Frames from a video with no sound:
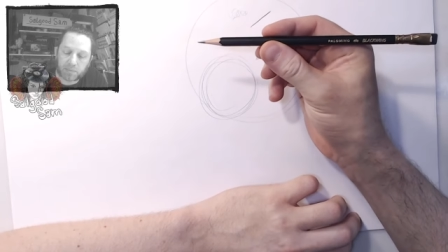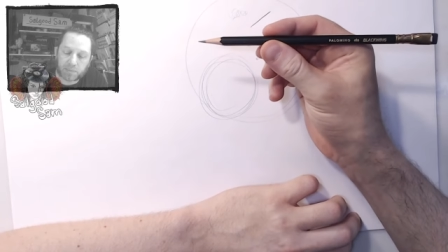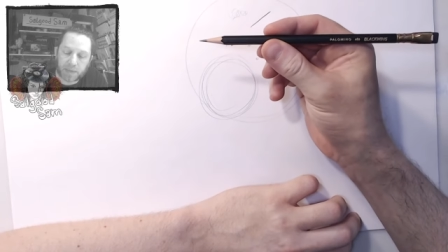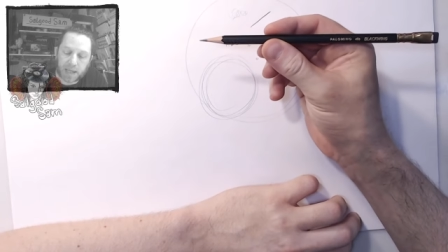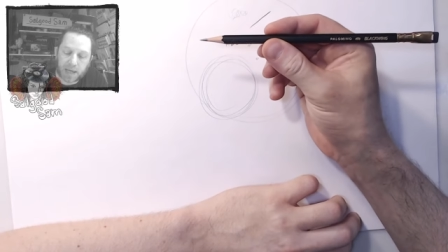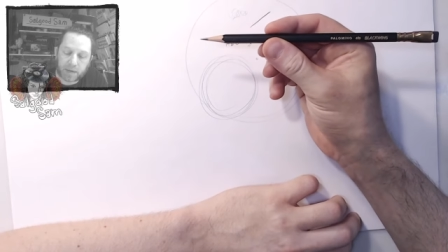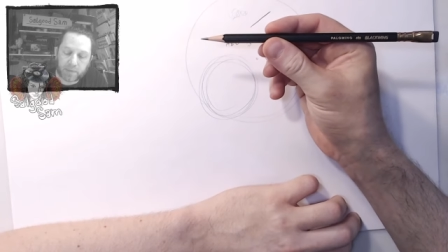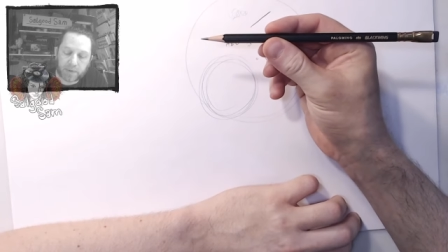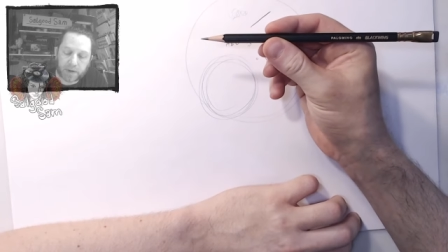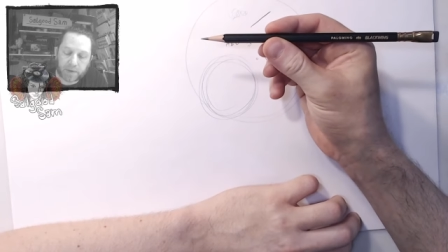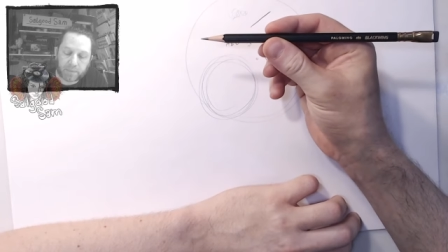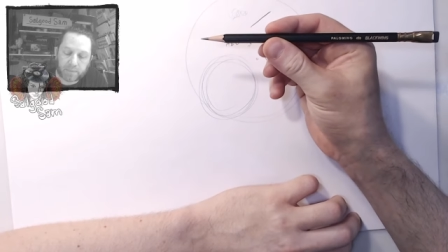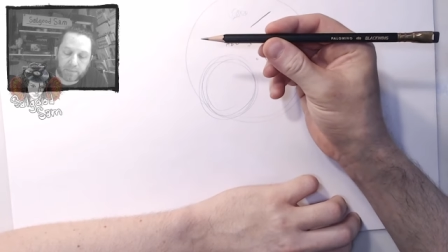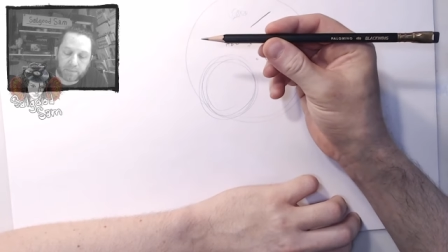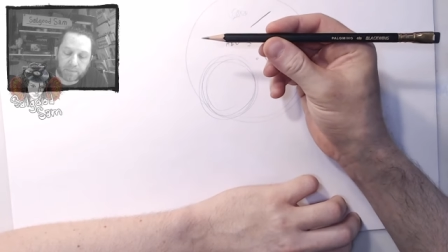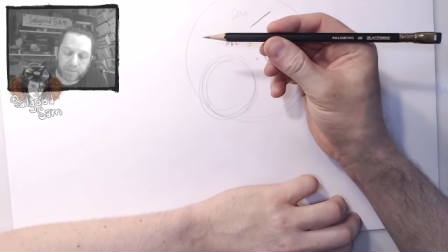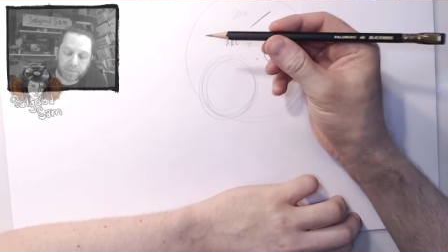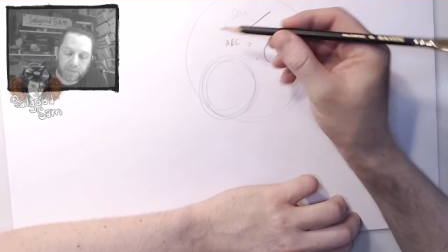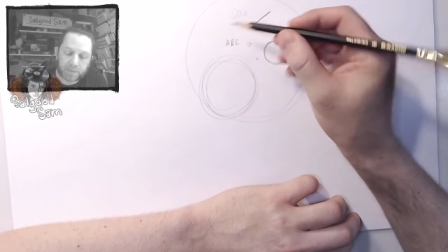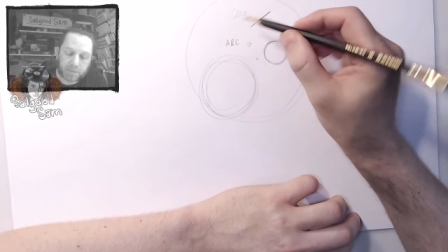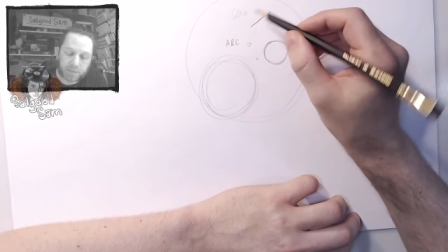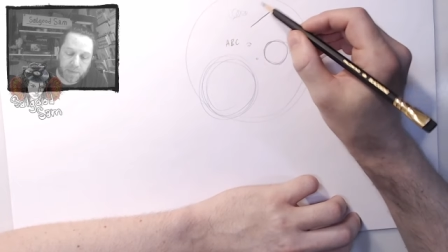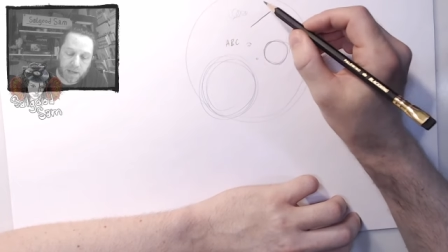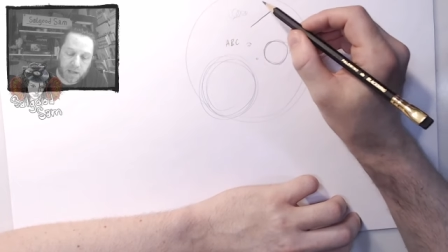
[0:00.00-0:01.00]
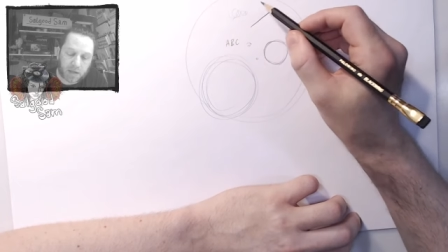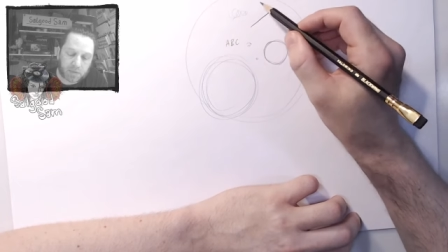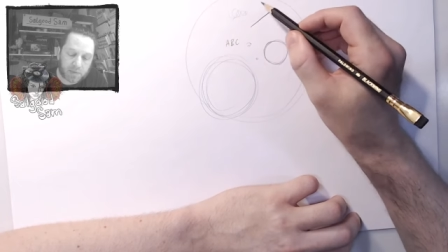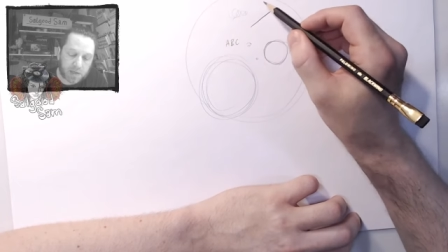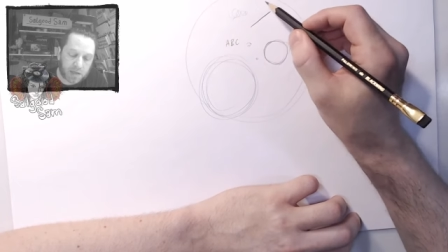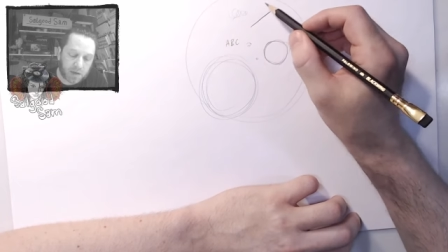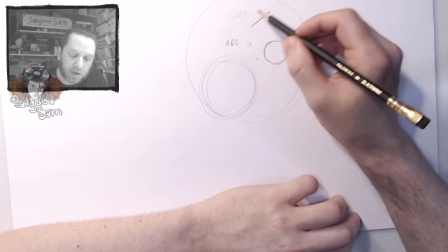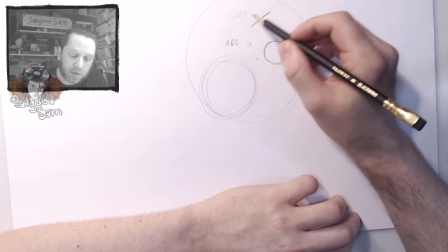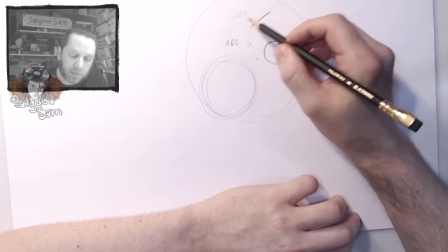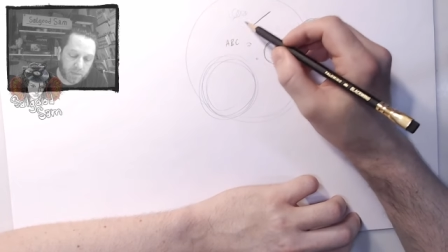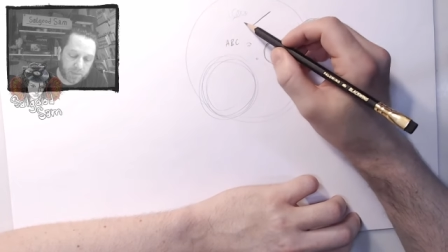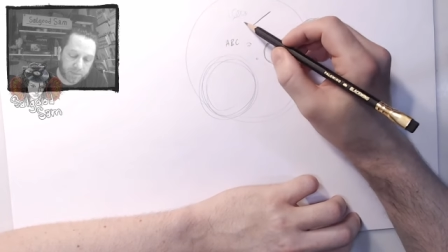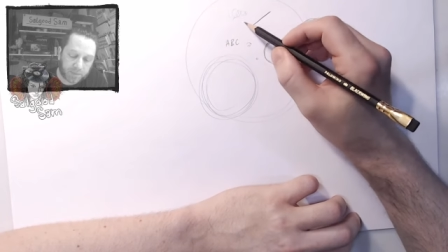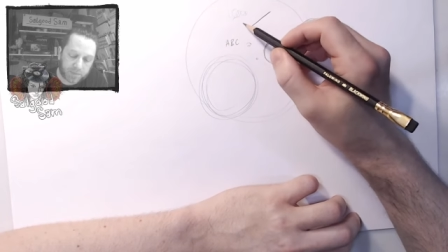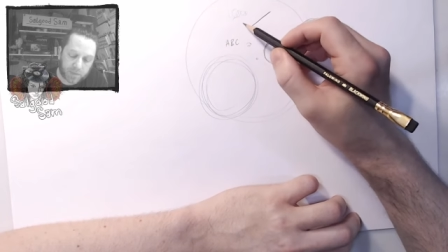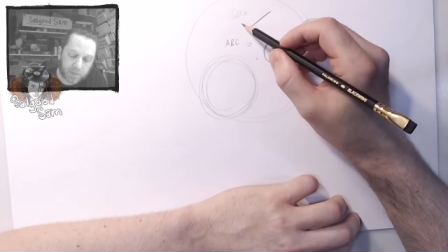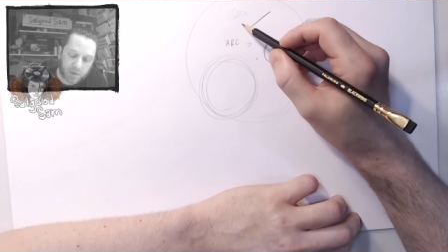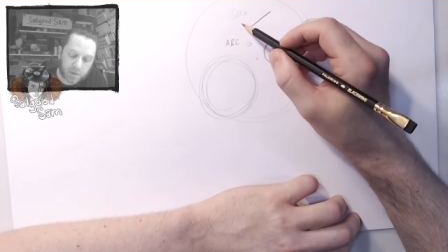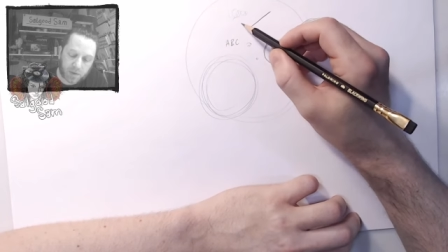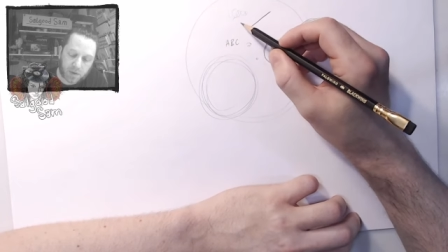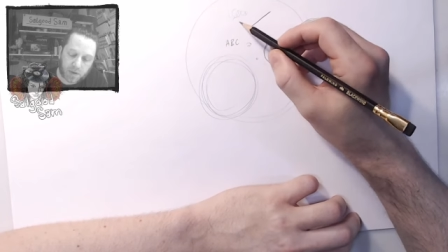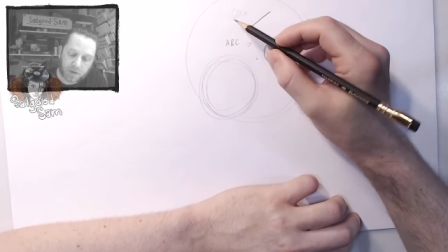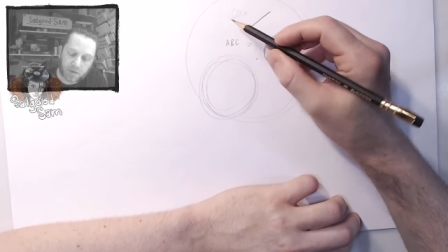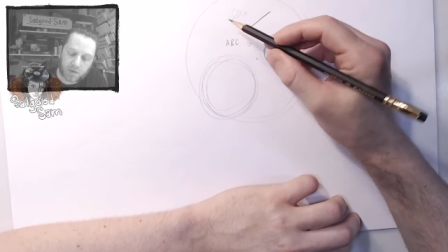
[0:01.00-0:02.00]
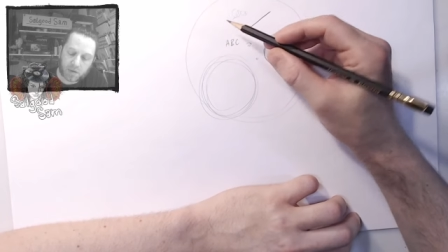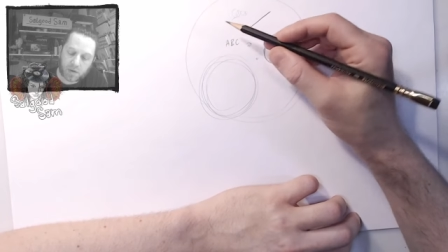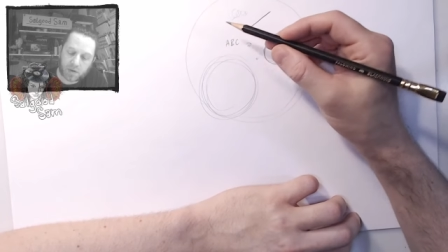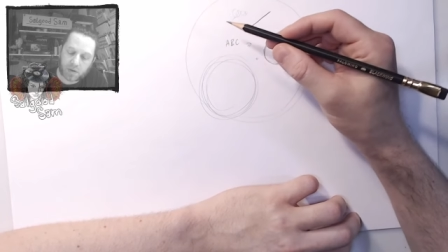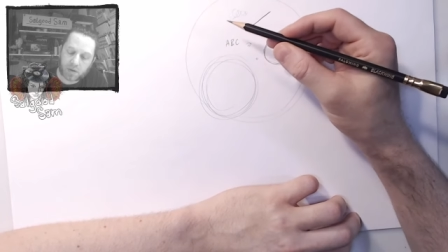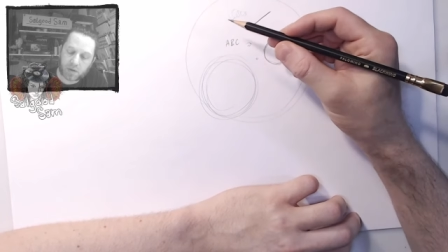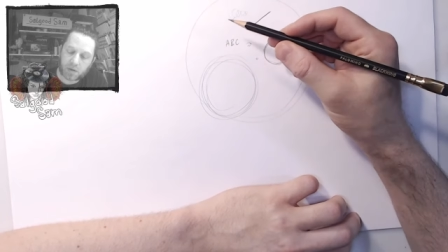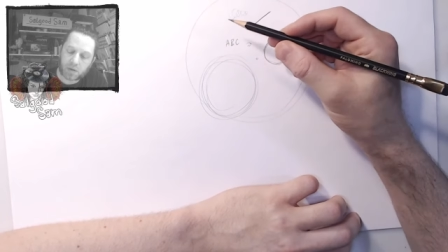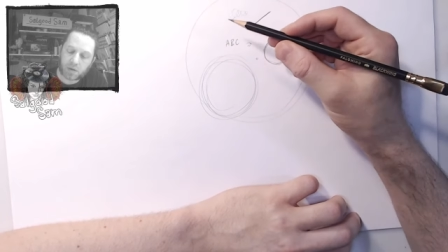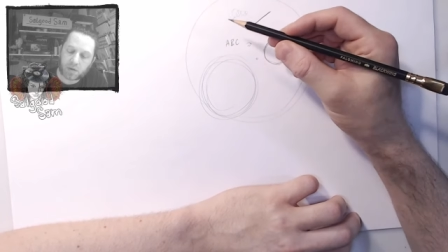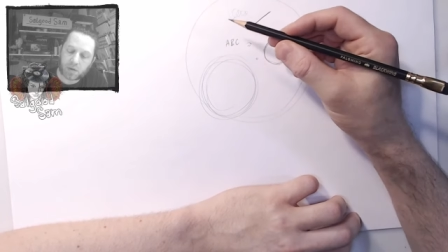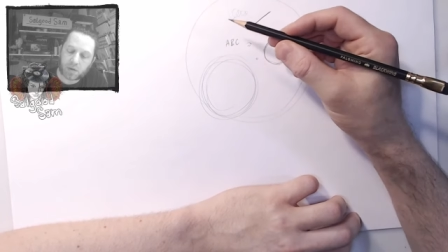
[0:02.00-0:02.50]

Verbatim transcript: Blackwing Palomino. It's a, uh,